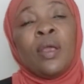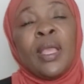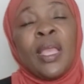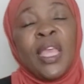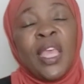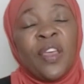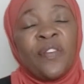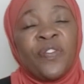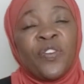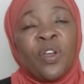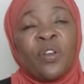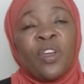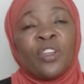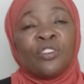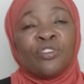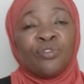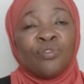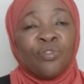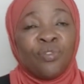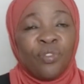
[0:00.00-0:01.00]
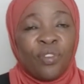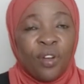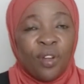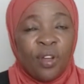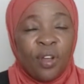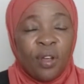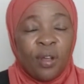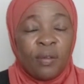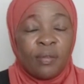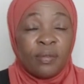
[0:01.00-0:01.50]
If you're going to
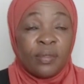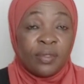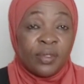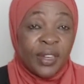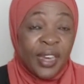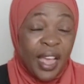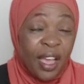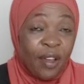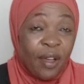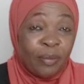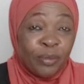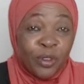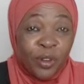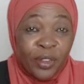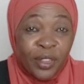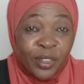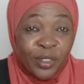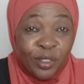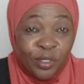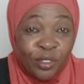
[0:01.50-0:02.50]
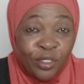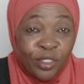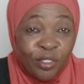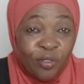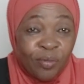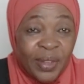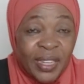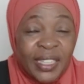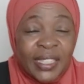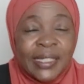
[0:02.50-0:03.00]
grow, now I'm talking to
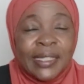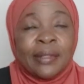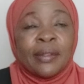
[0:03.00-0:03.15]
YouTubers,